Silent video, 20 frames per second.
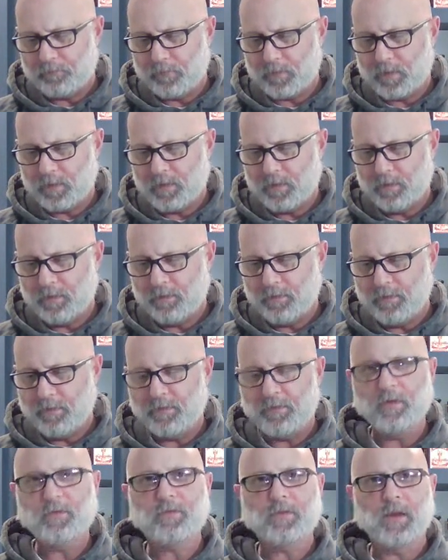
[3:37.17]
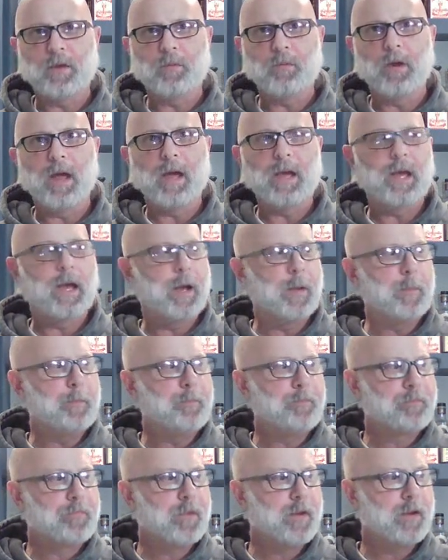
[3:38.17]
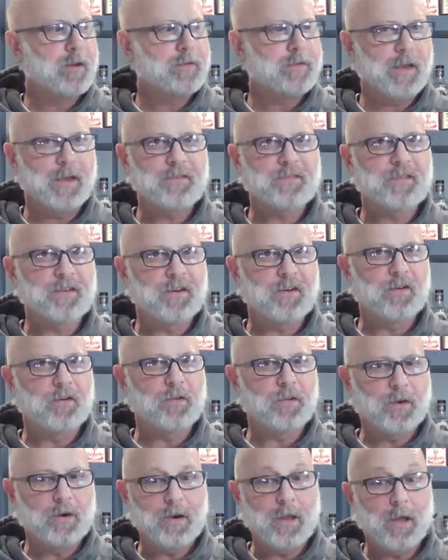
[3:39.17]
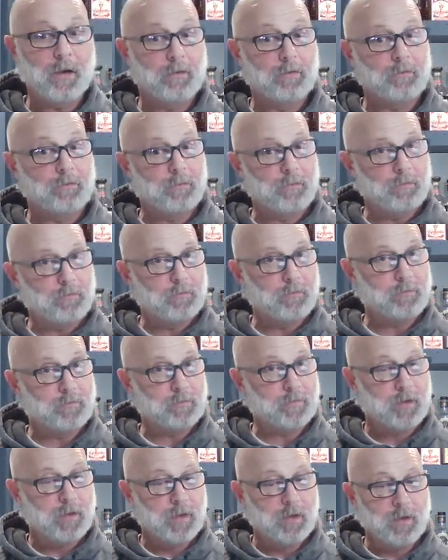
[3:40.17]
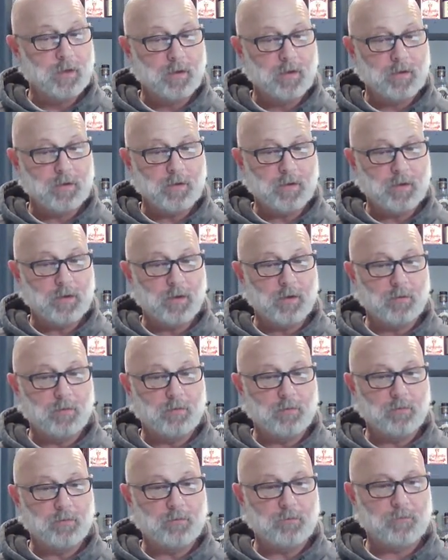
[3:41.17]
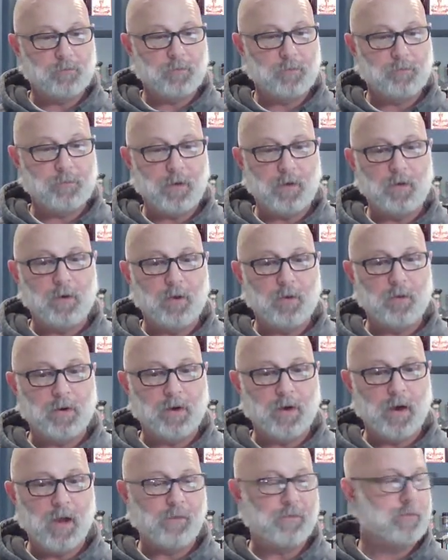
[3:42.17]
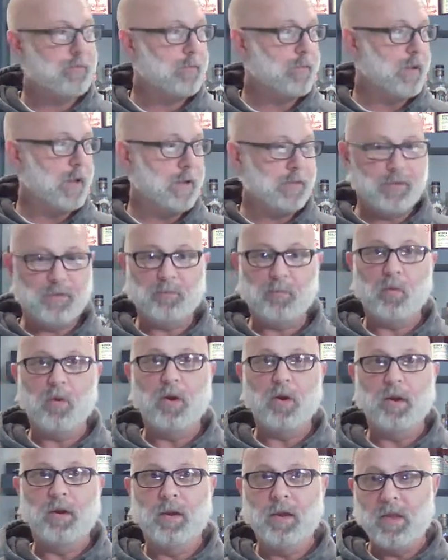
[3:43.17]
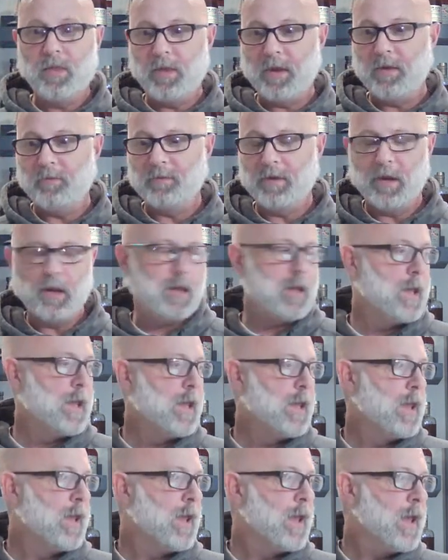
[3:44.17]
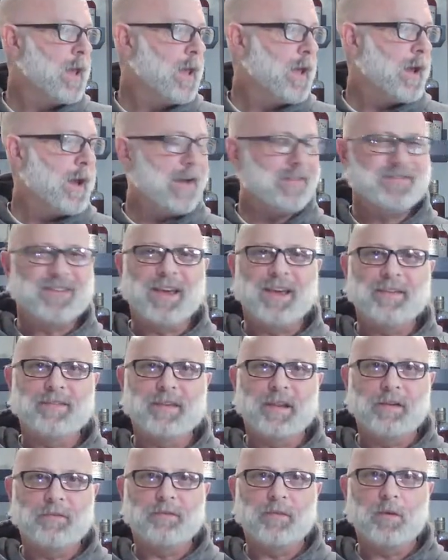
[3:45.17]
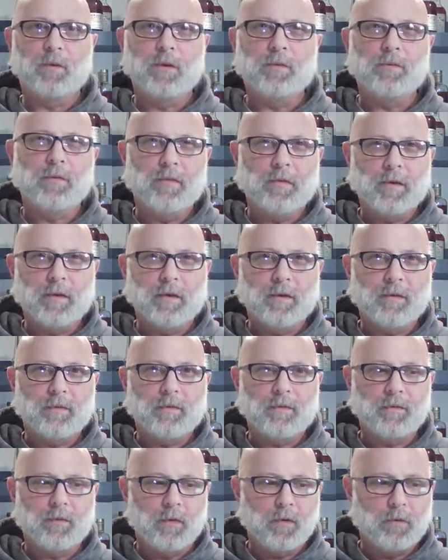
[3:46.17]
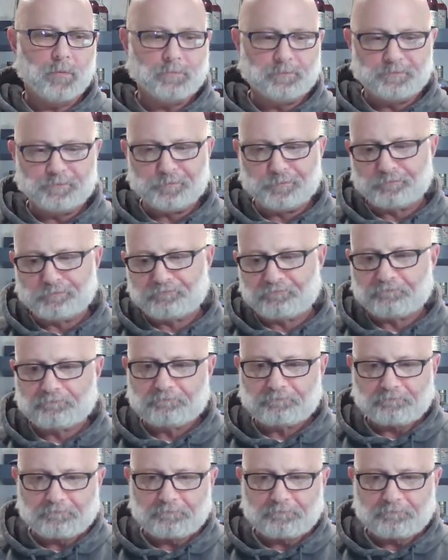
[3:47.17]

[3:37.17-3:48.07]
Hmm. It's interesting when I um, tasted it earlier. Now, you know, fair note here. I've at this point in the evening, I've tasted a few different things. So